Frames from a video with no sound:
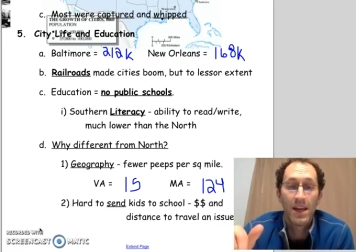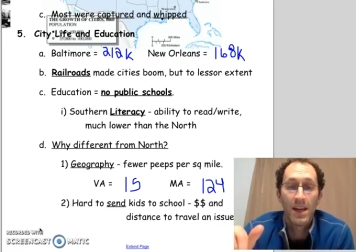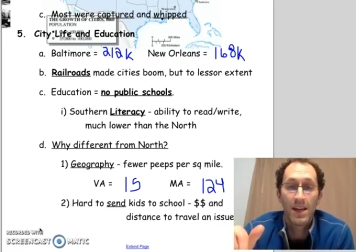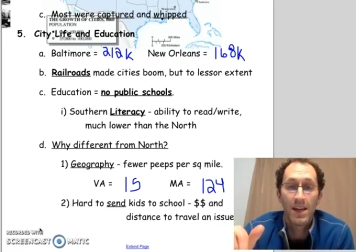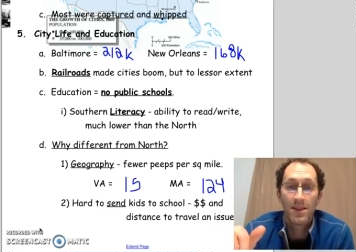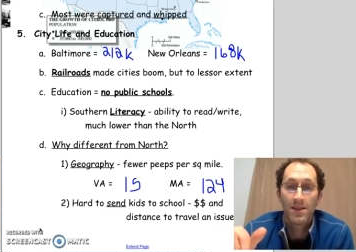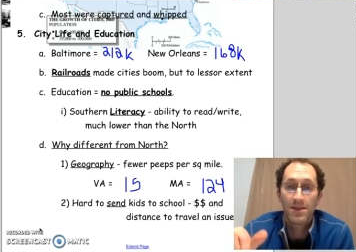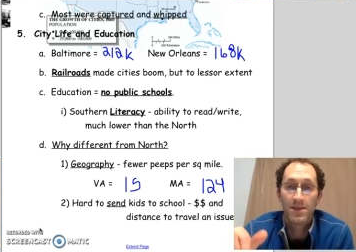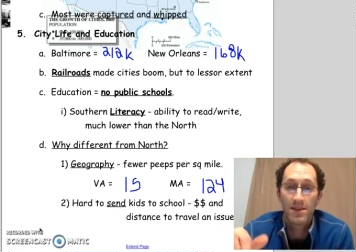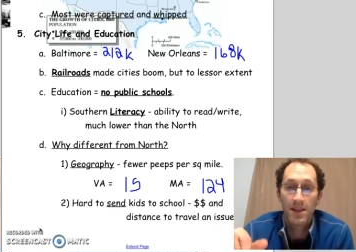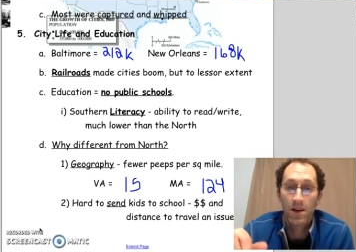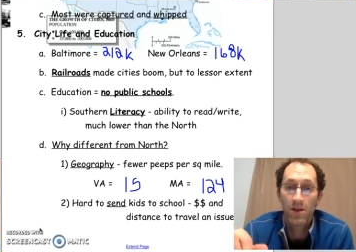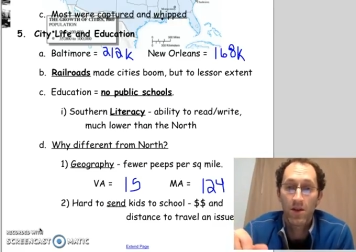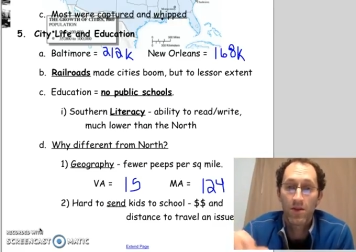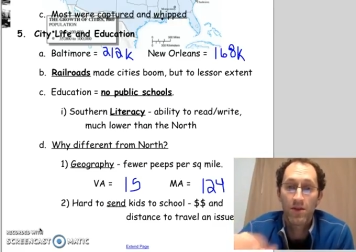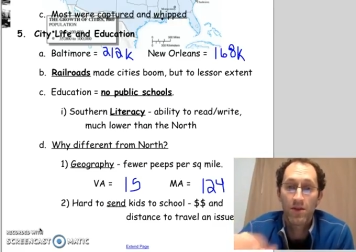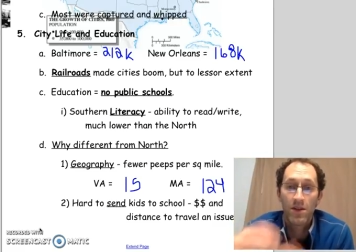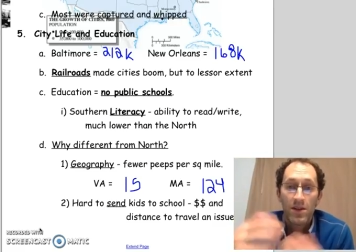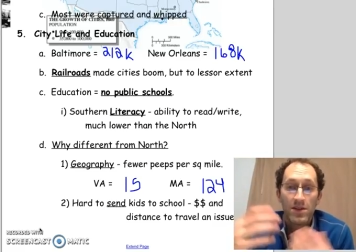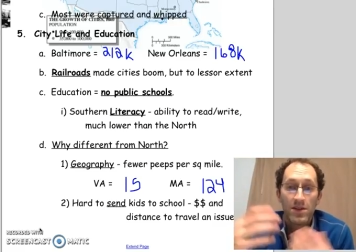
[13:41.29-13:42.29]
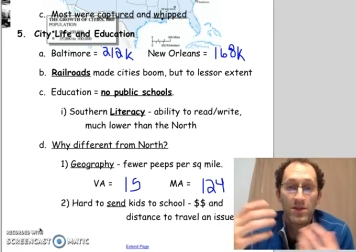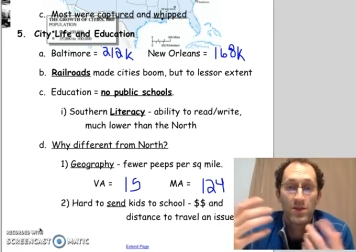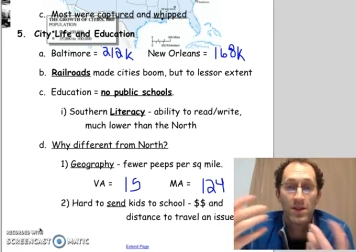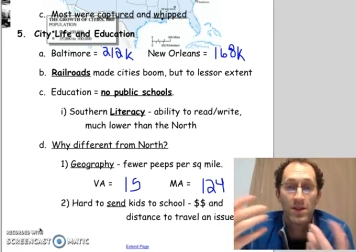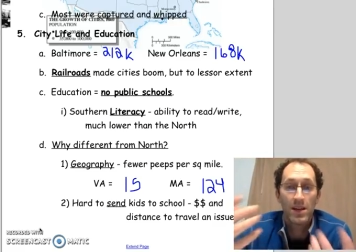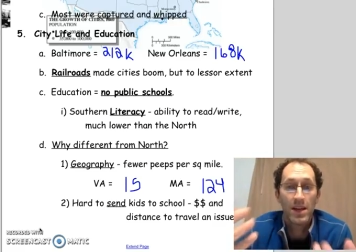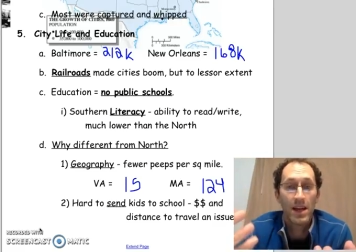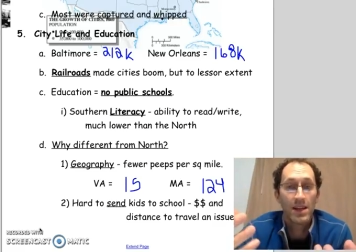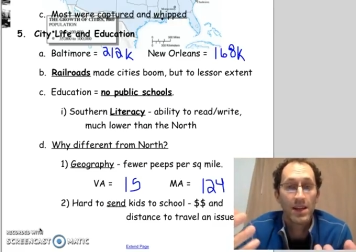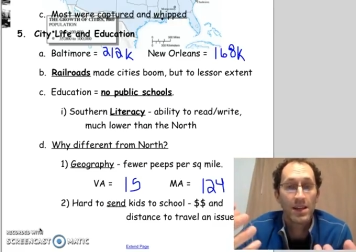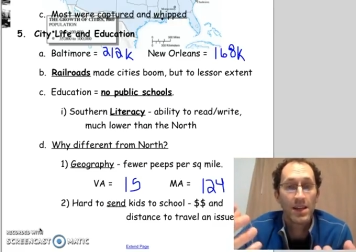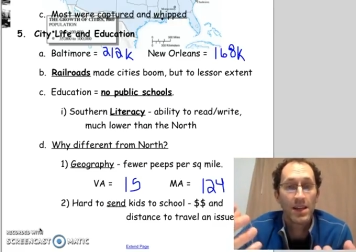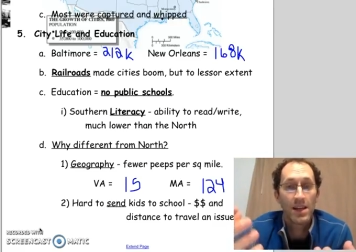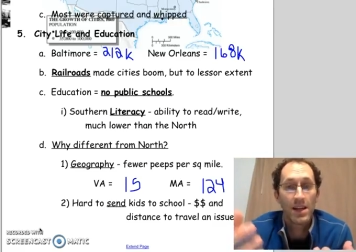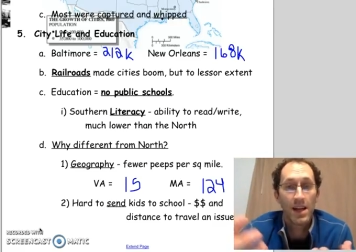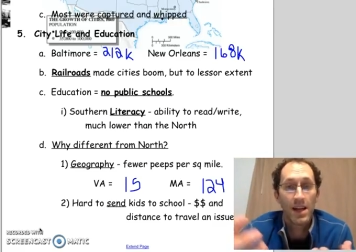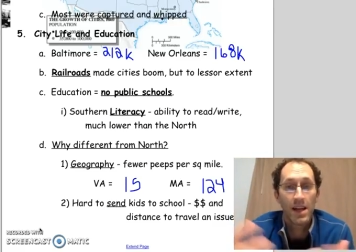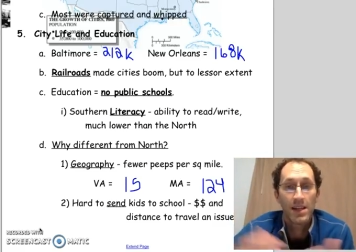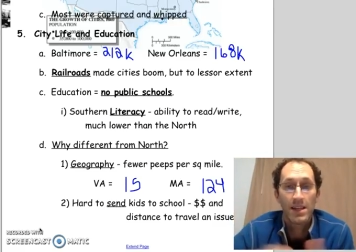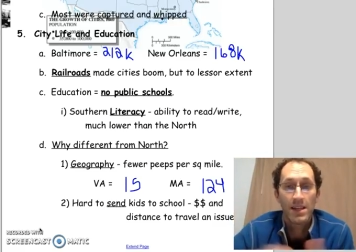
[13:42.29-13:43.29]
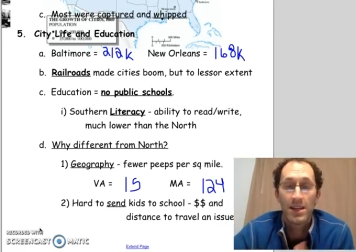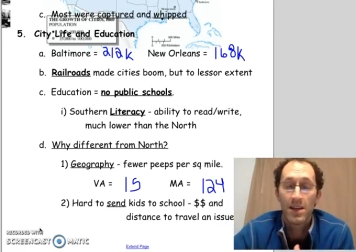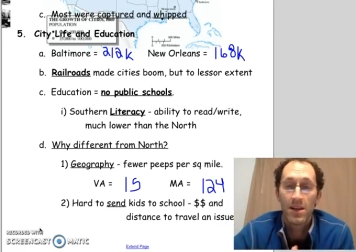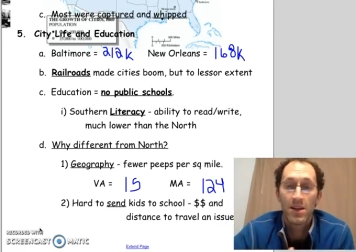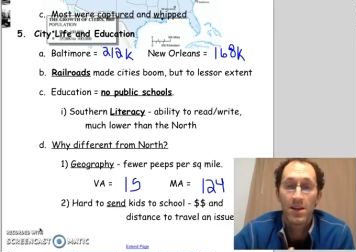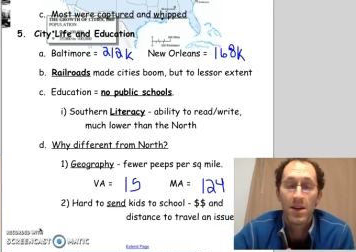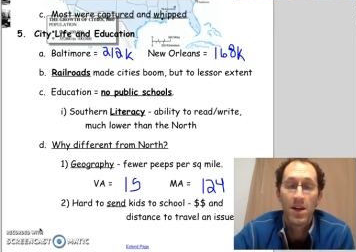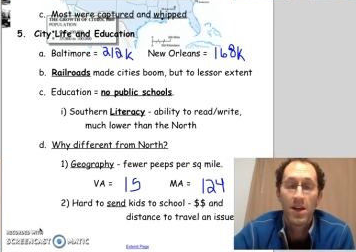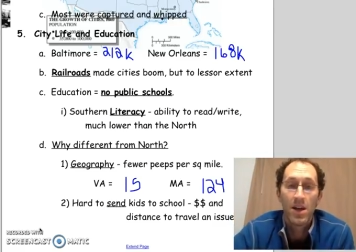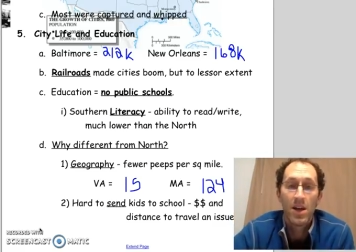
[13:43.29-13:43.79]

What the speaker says: and the South so you can kind of get an idea